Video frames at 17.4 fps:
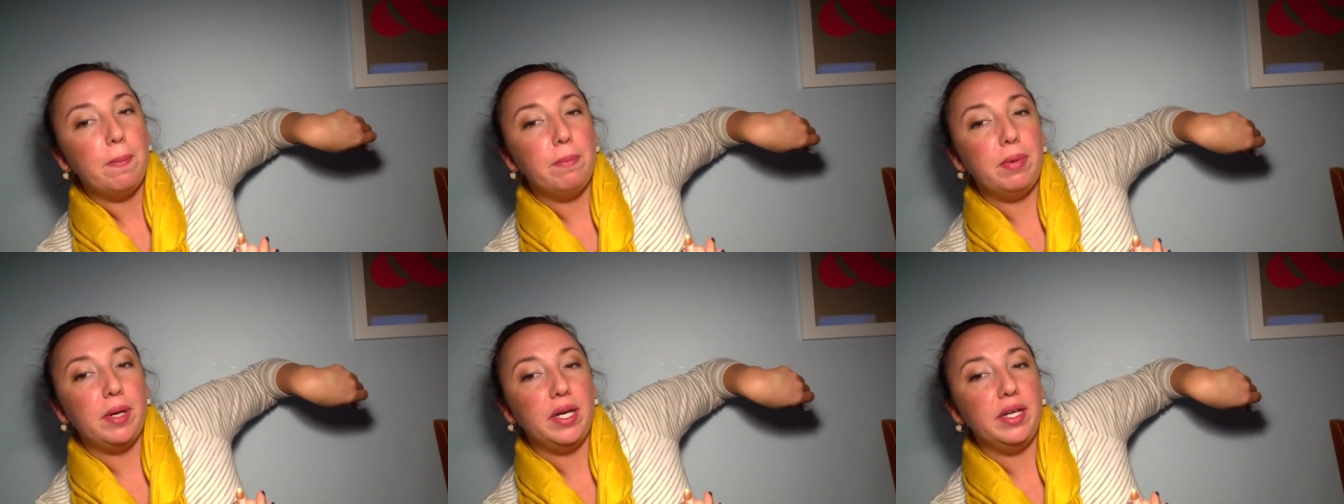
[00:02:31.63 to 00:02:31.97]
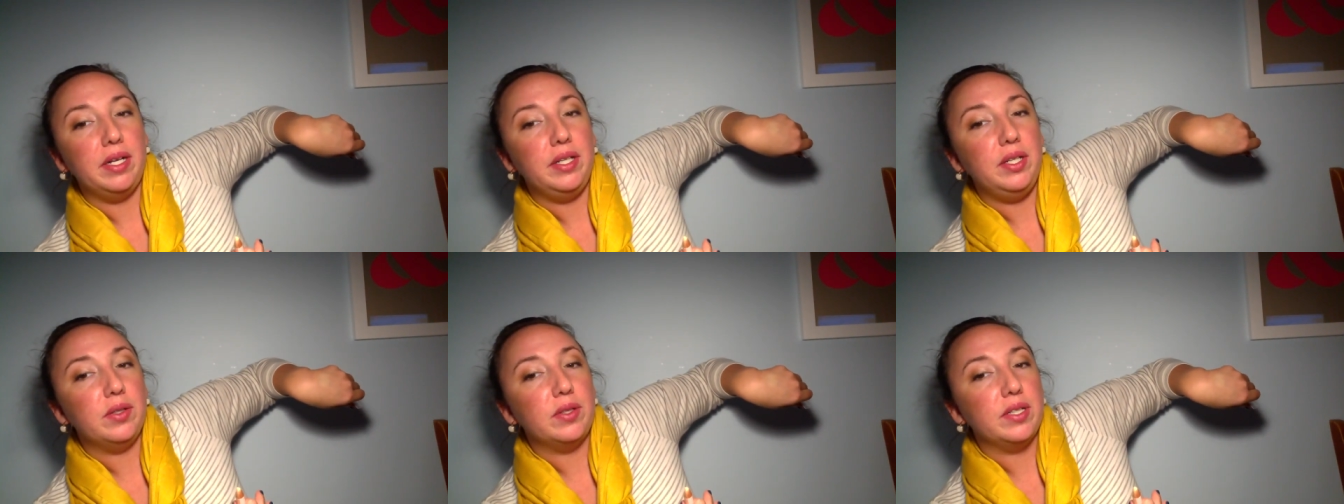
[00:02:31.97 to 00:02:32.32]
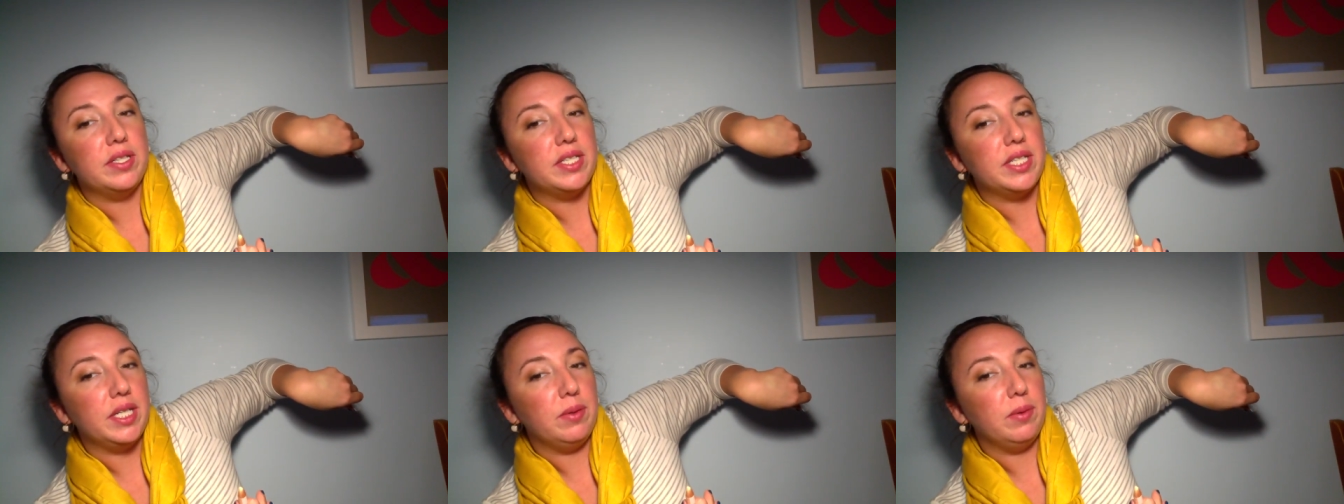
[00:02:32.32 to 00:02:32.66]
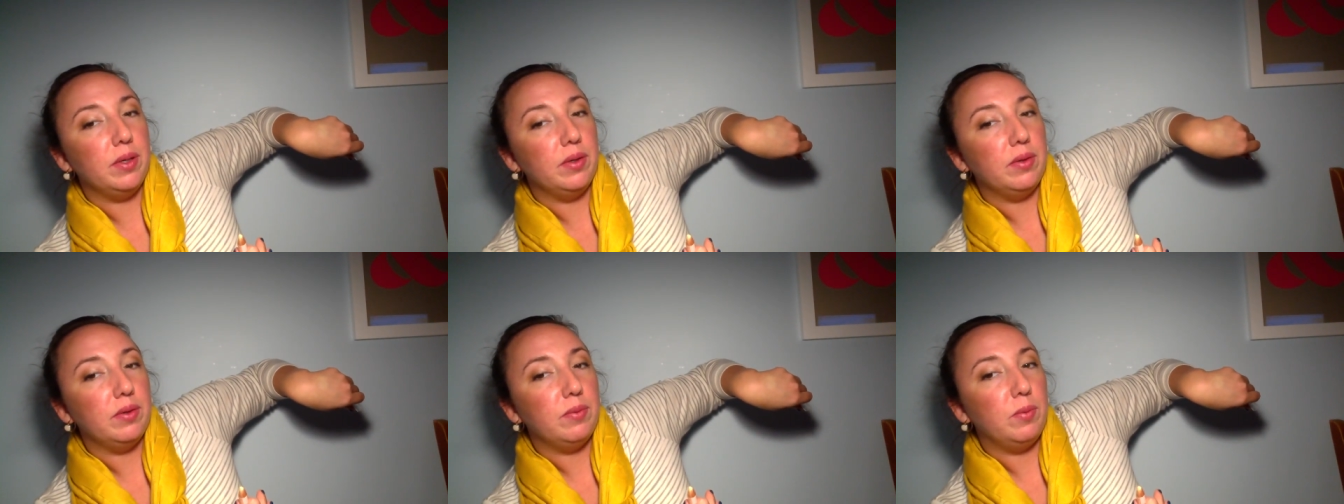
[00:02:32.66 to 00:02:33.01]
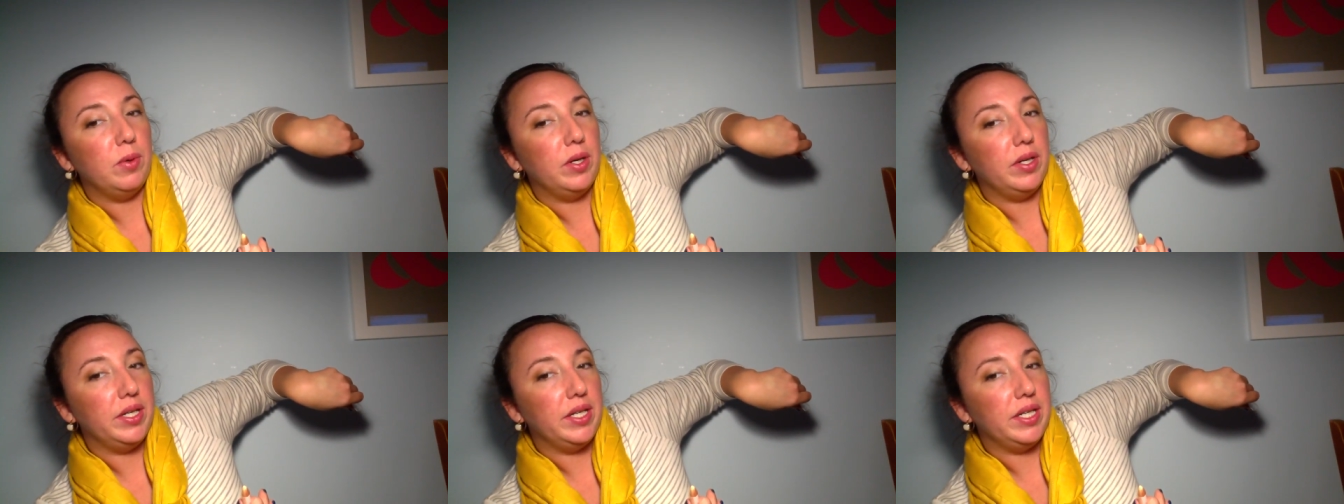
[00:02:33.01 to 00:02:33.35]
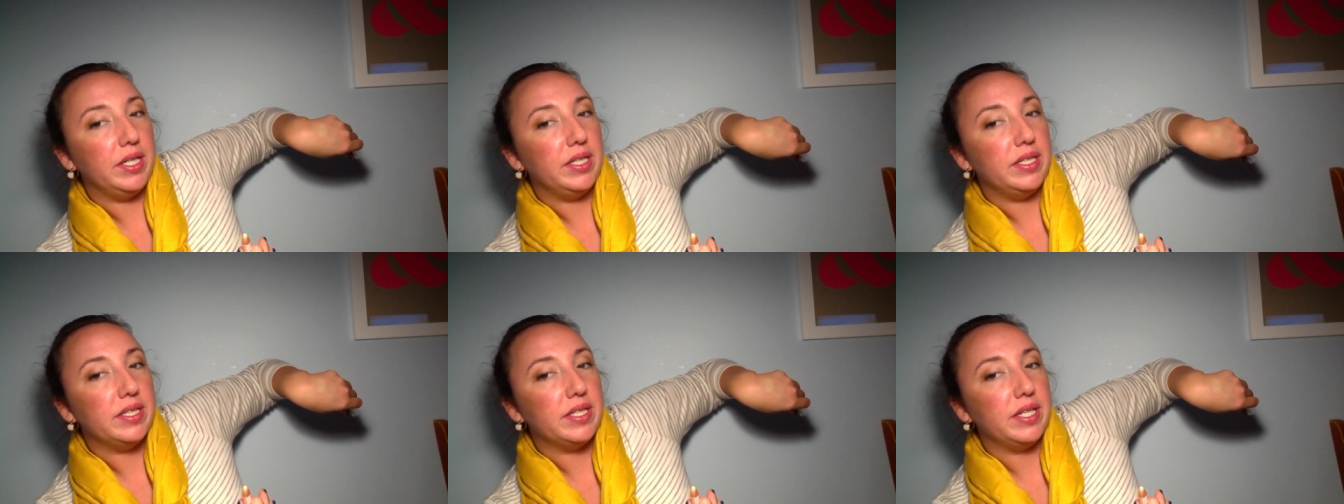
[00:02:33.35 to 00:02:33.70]
but you can see where, where it
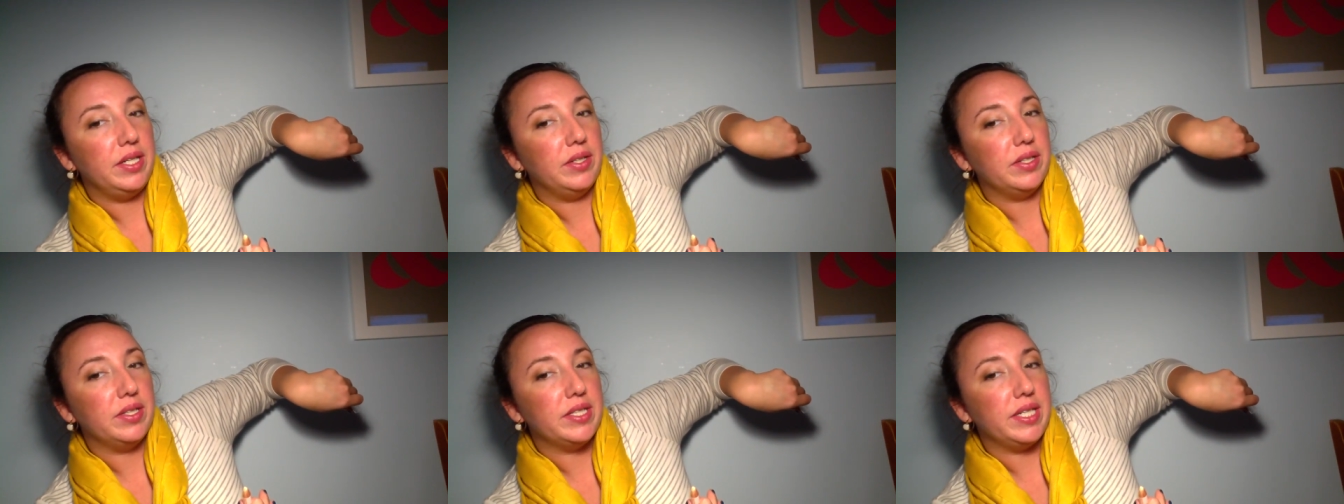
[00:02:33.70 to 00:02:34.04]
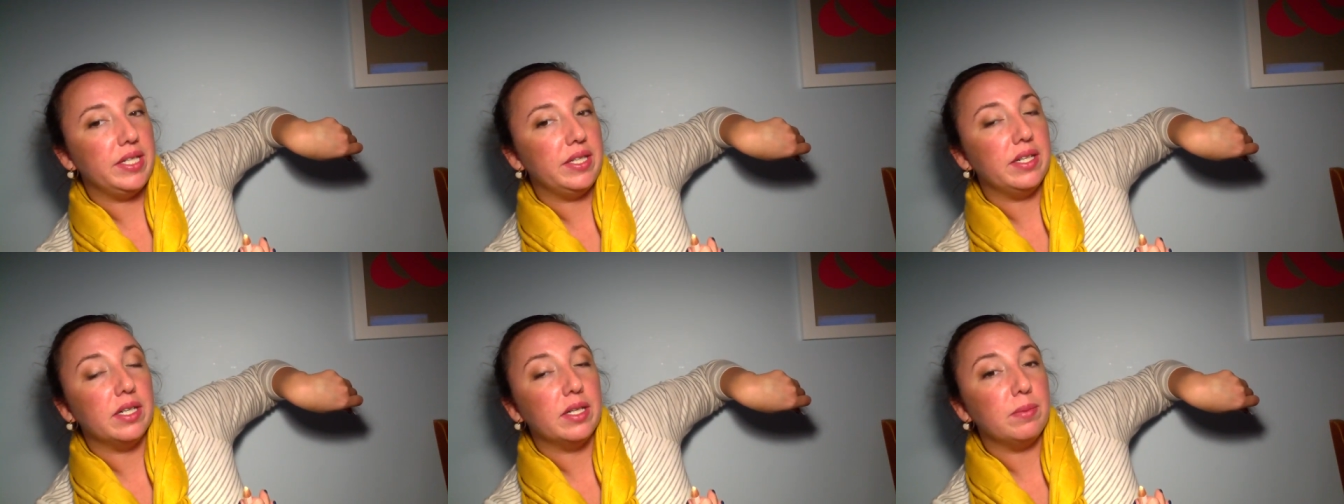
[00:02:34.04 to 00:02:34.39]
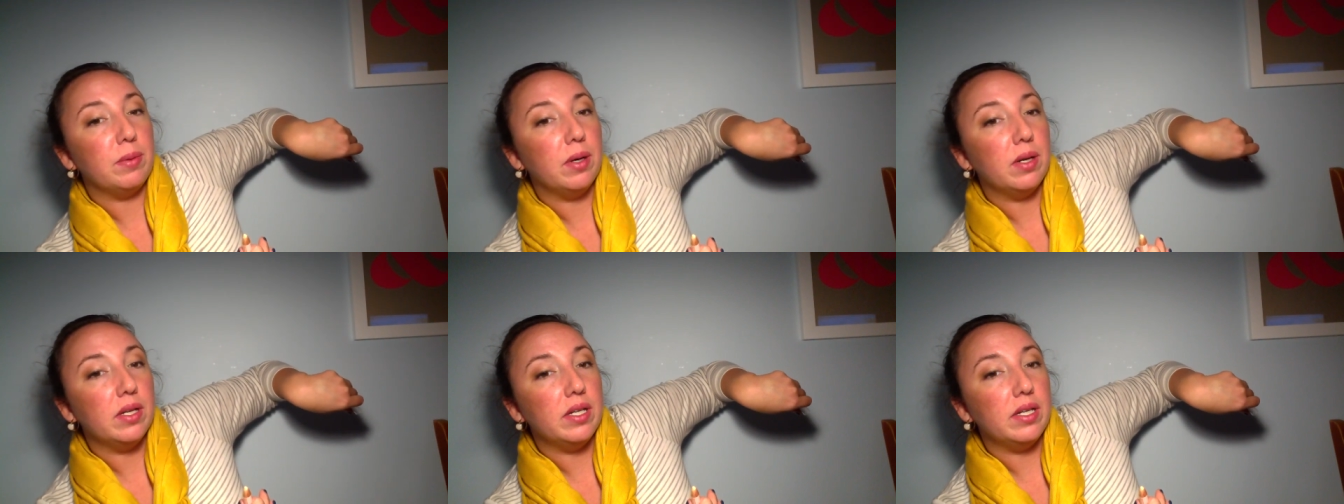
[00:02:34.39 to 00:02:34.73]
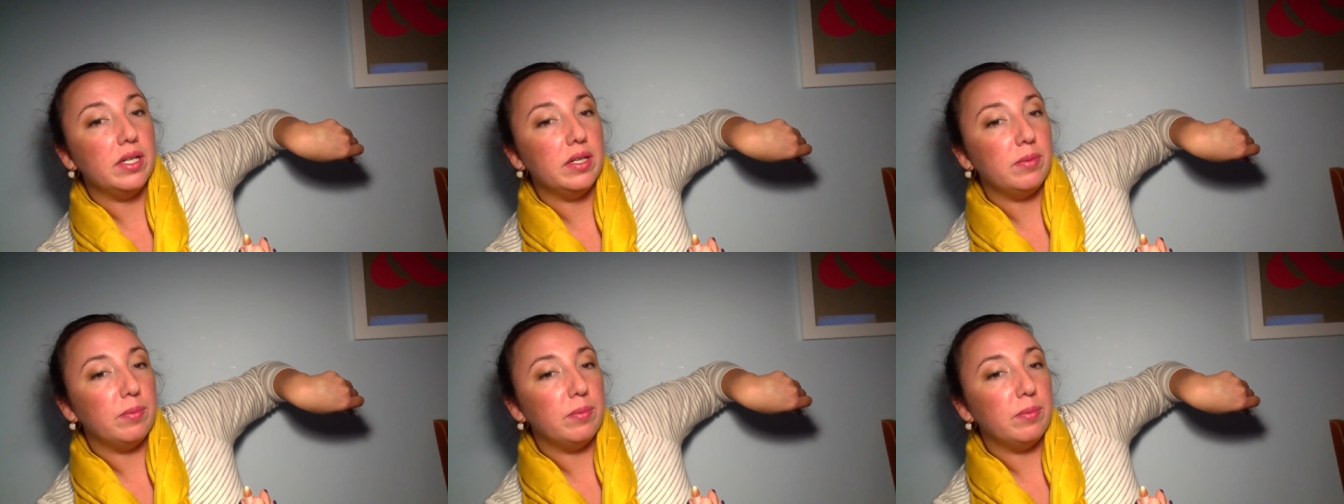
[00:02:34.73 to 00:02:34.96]
is, and you can see that it probably,